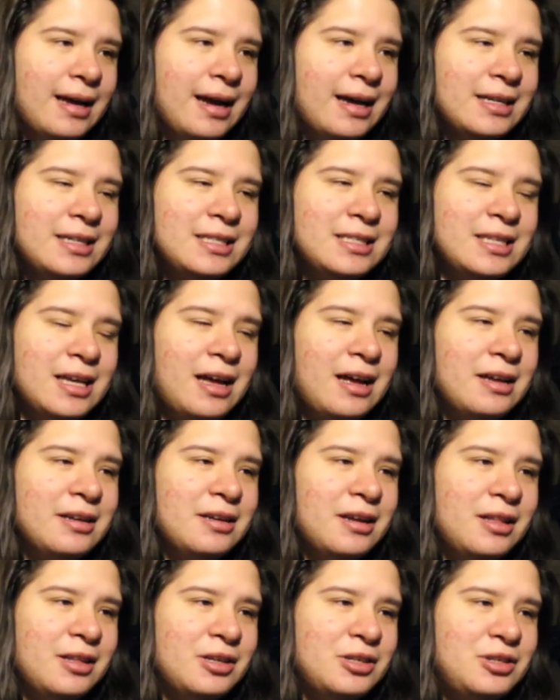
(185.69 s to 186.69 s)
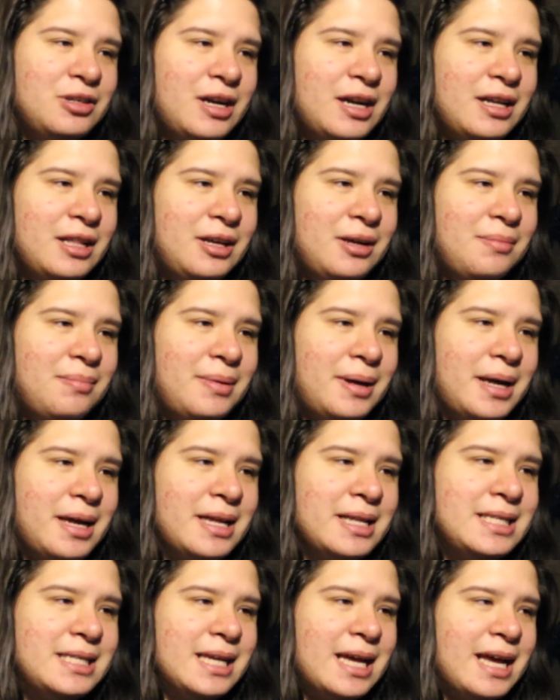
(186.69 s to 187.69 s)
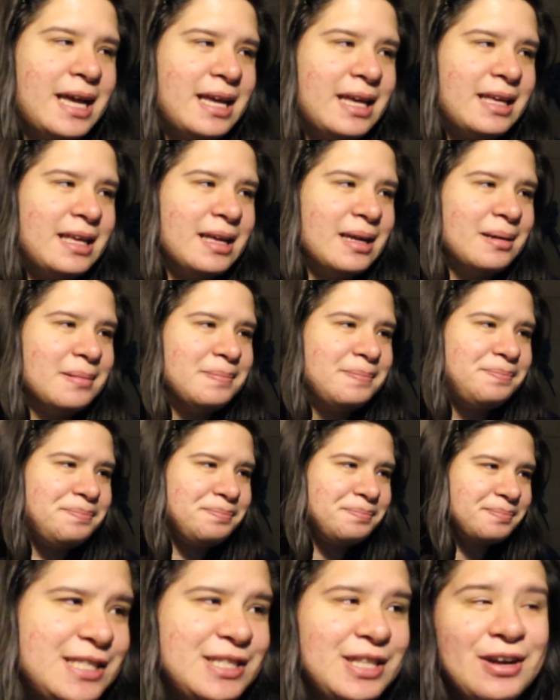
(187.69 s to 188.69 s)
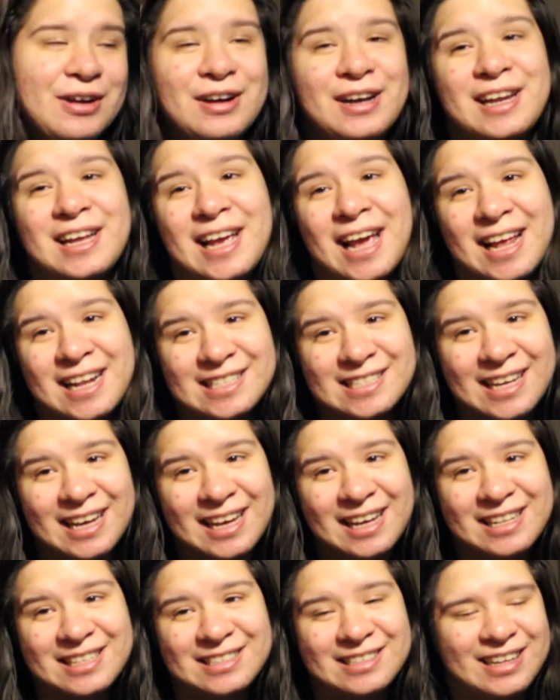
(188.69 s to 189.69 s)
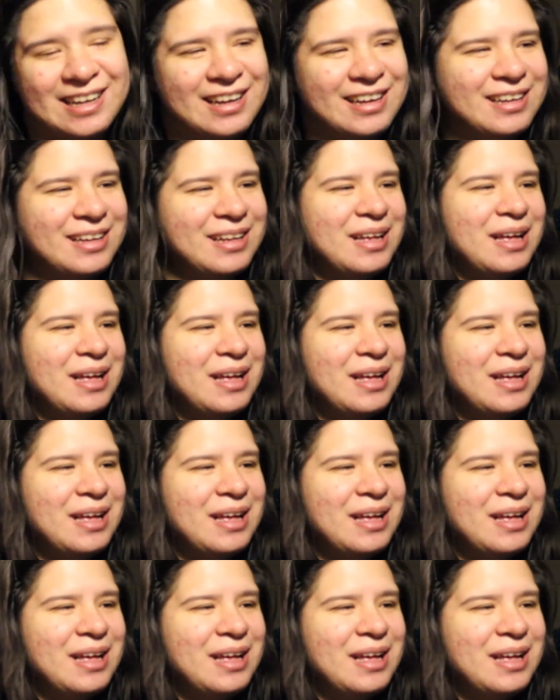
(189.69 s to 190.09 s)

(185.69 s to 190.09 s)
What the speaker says: I just saw another trailer, but it's like 38 seconds long.